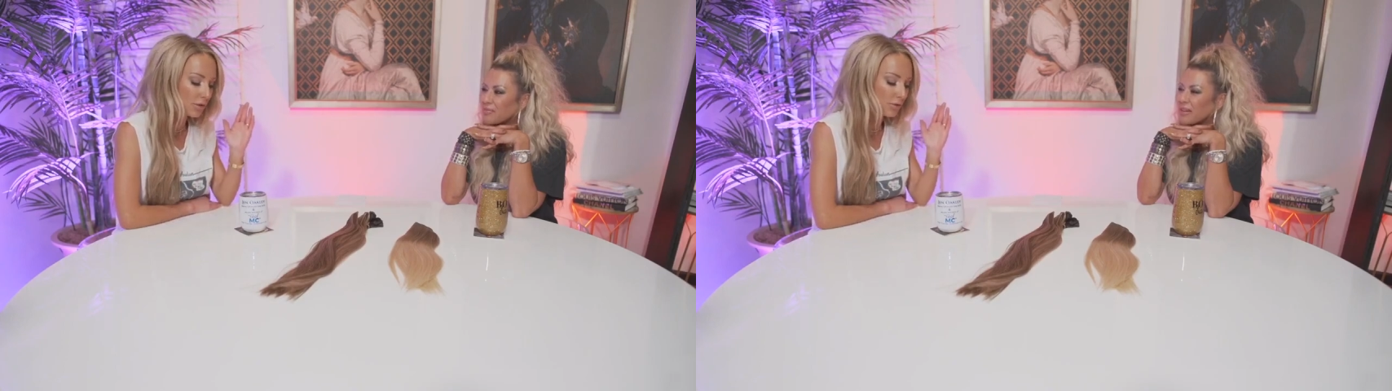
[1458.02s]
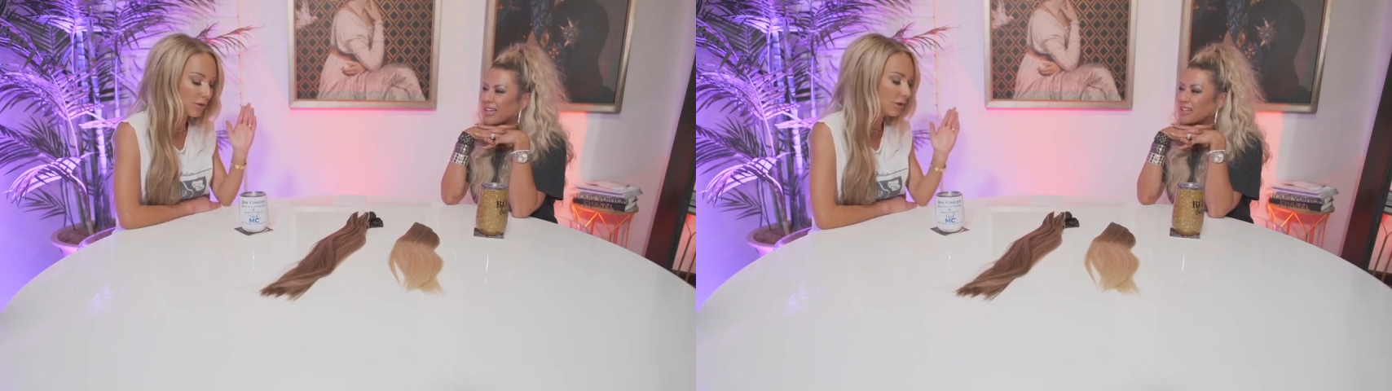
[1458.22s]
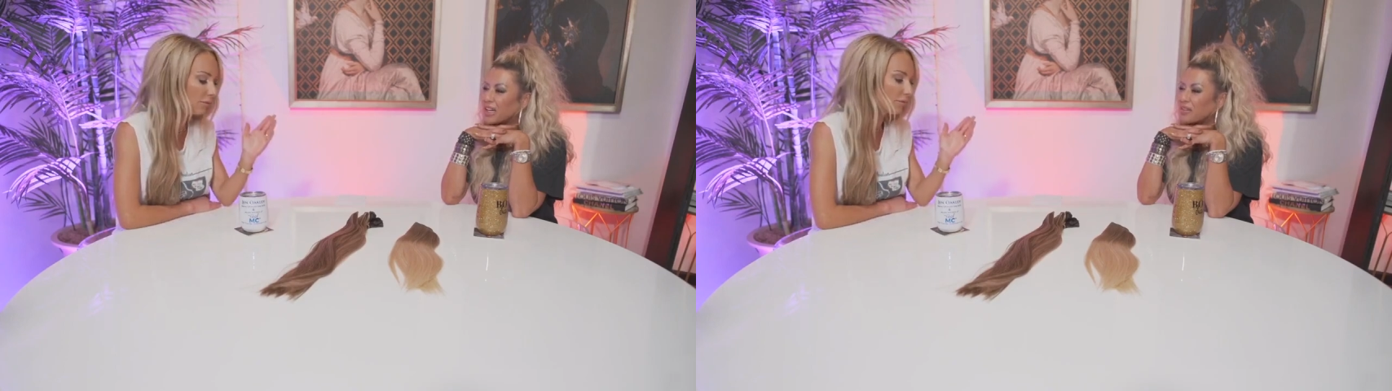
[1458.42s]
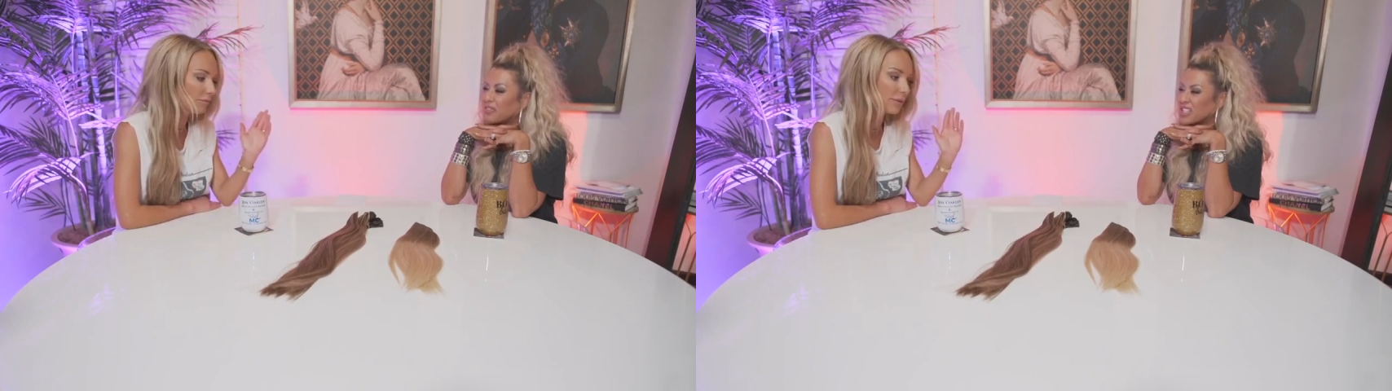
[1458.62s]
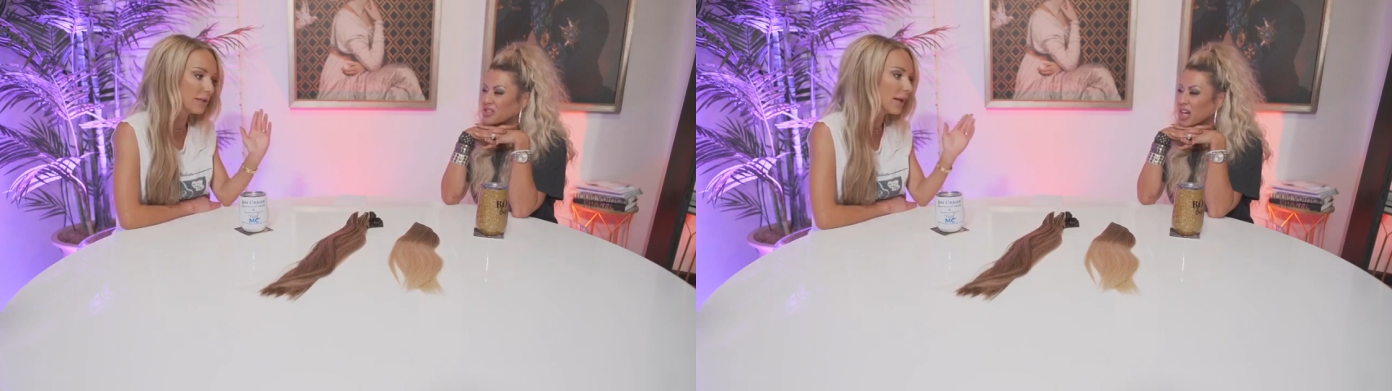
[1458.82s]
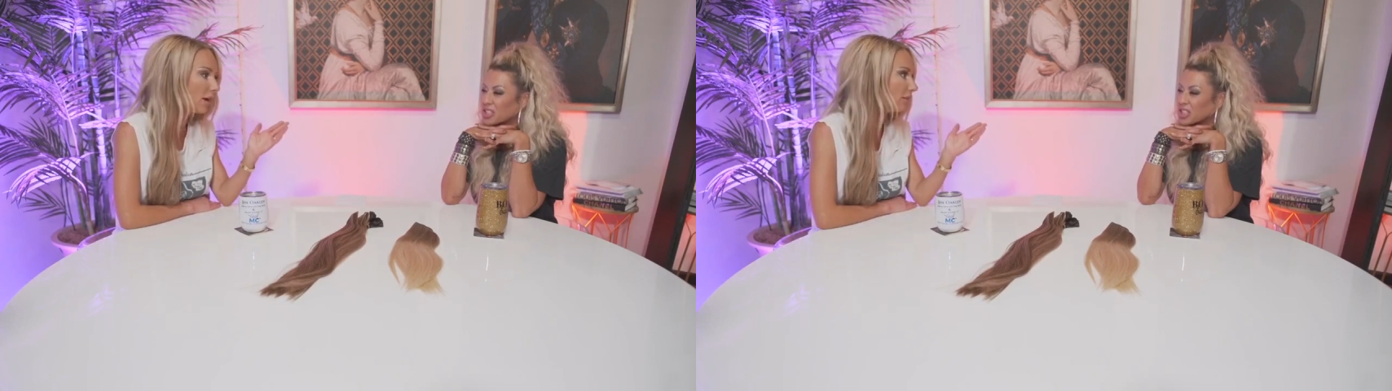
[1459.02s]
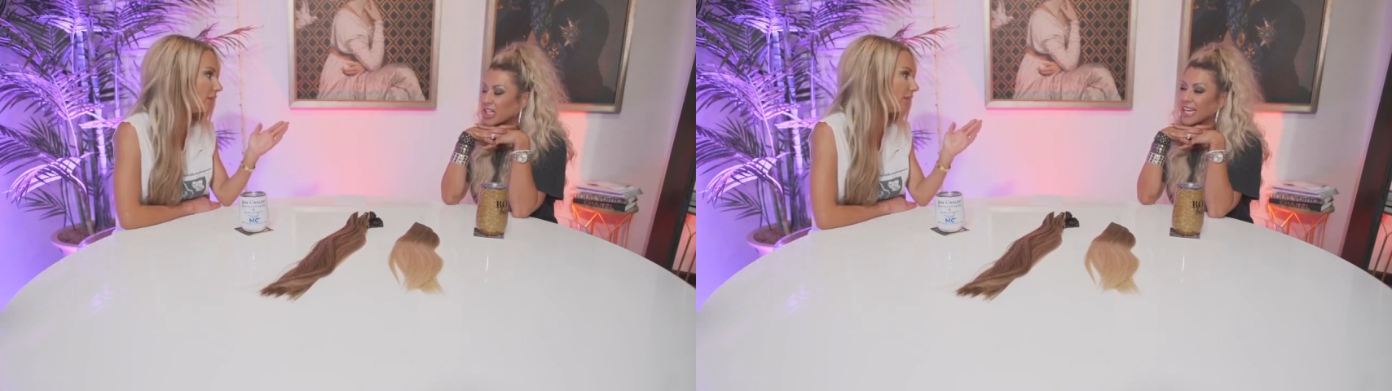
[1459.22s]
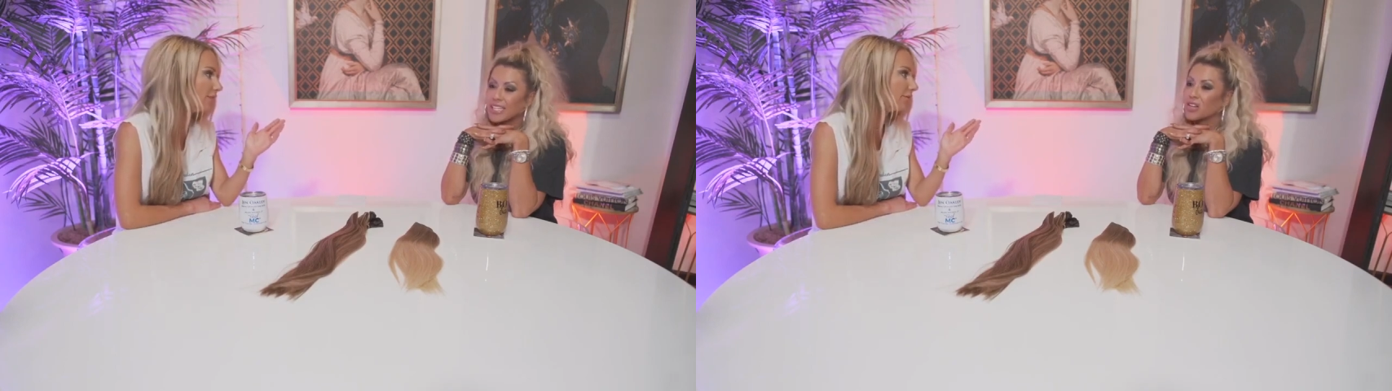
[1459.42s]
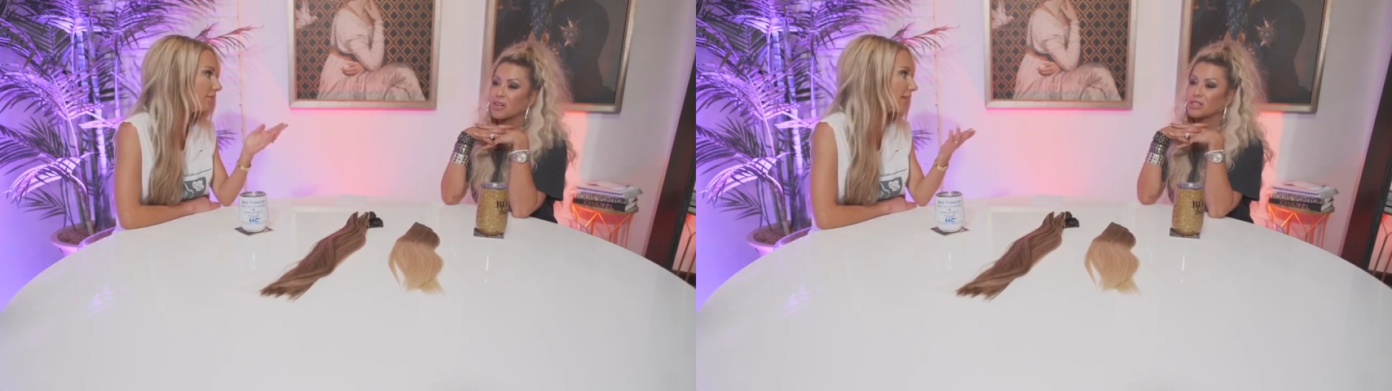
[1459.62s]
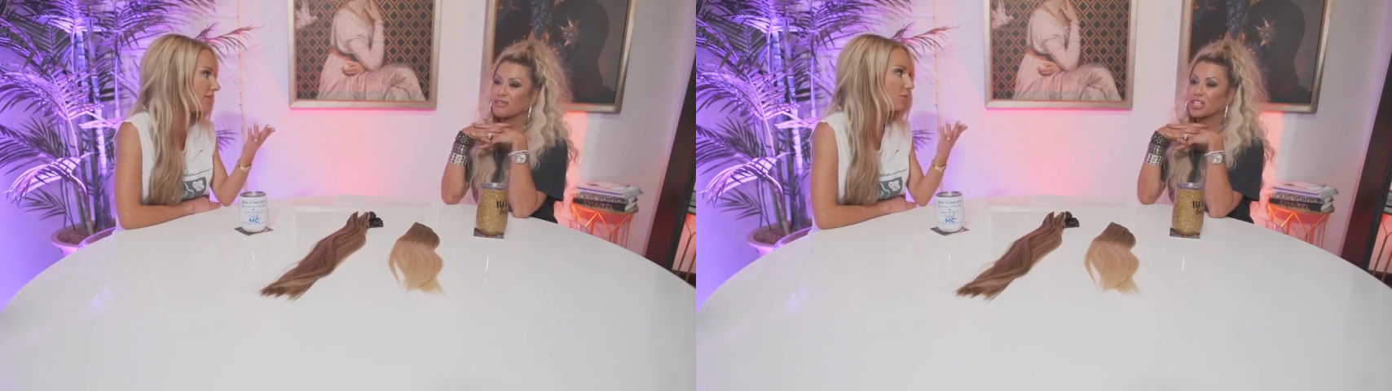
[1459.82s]
Speaker 1: Like so pet, they doctor? now live
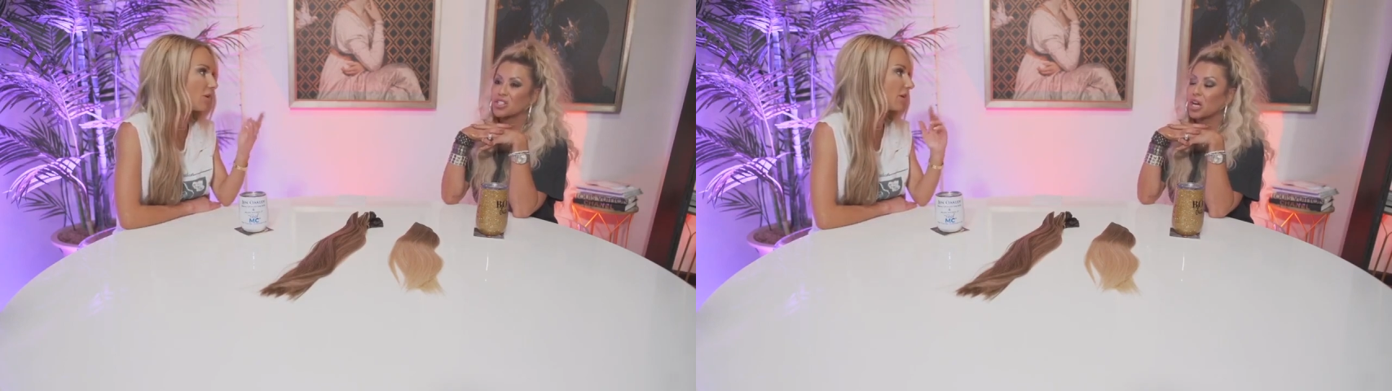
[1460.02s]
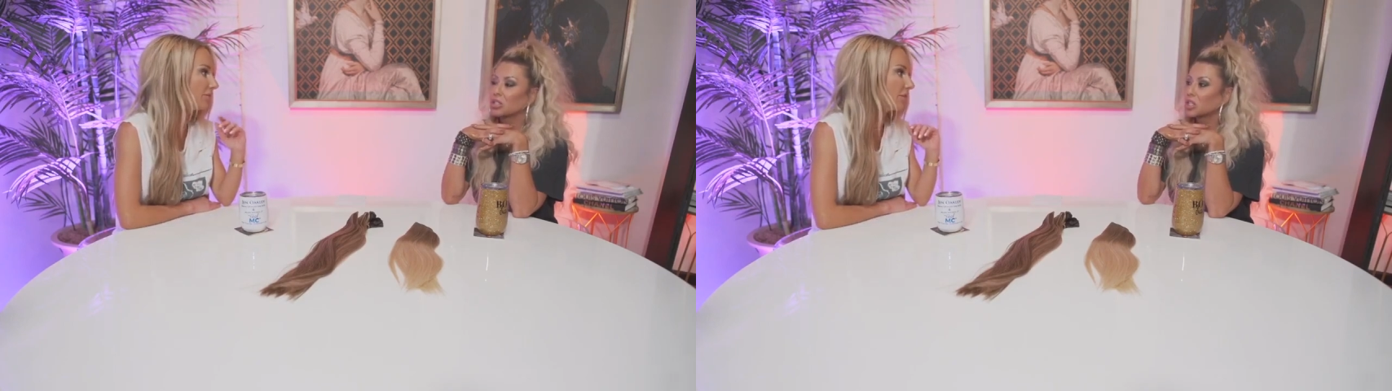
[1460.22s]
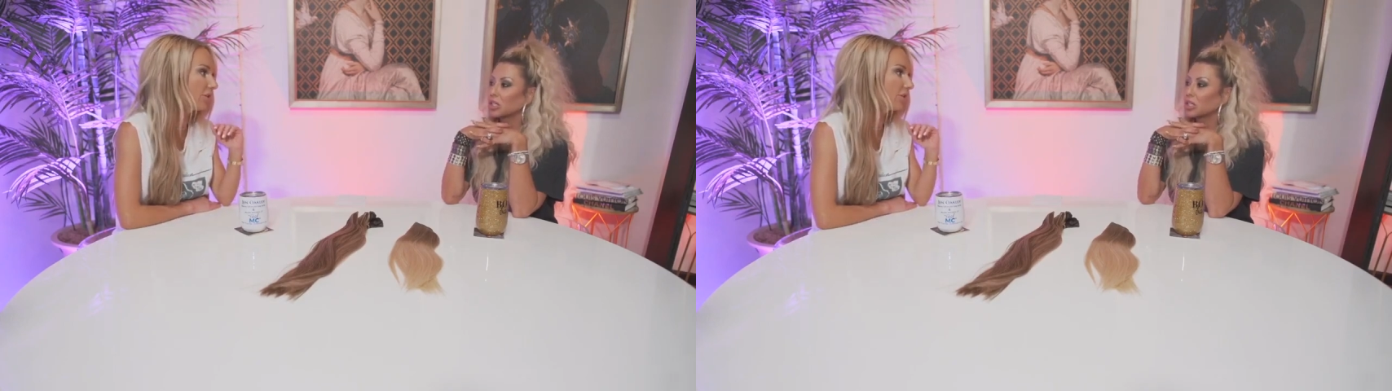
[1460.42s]
next to Rock and